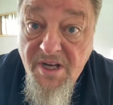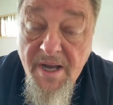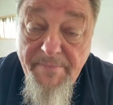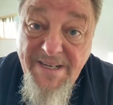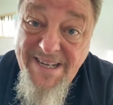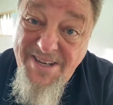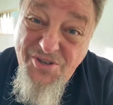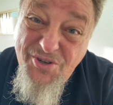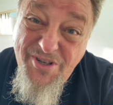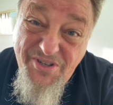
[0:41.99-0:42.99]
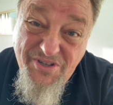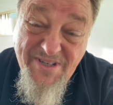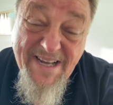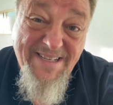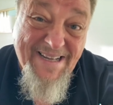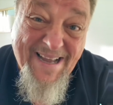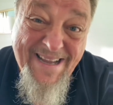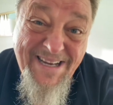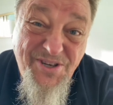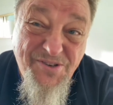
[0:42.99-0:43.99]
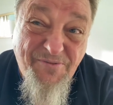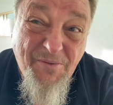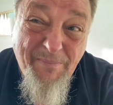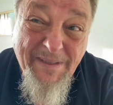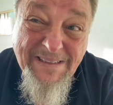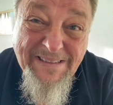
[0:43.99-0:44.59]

hypertension as you start to age from